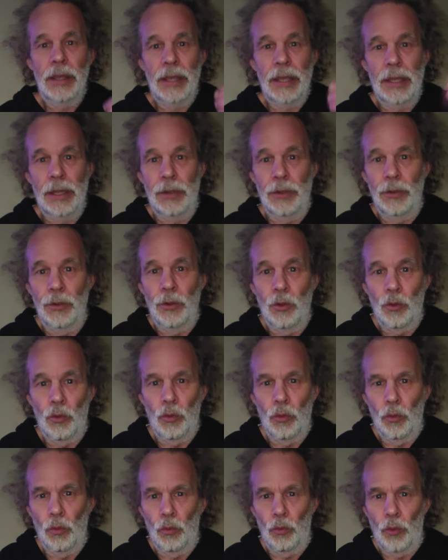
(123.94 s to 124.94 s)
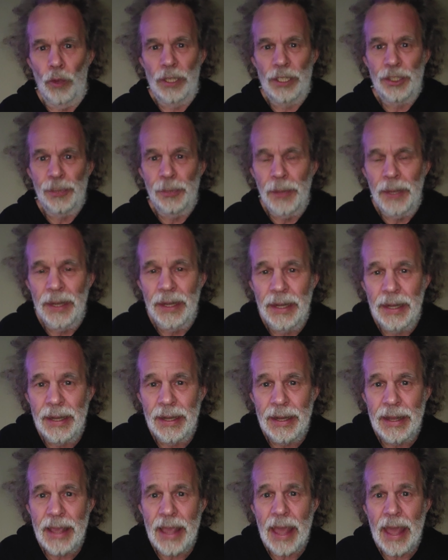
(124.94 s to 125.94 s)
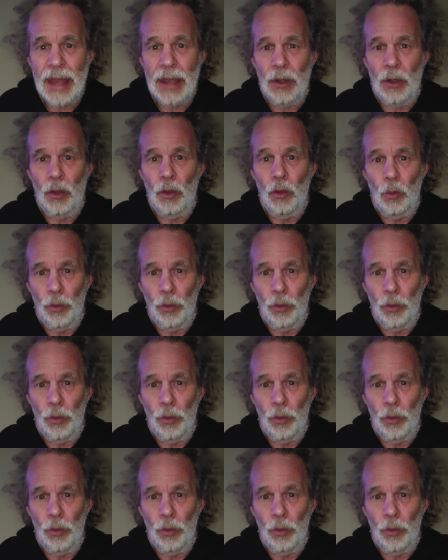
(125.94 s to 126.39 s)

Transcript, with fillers: in Richmond, Indiana,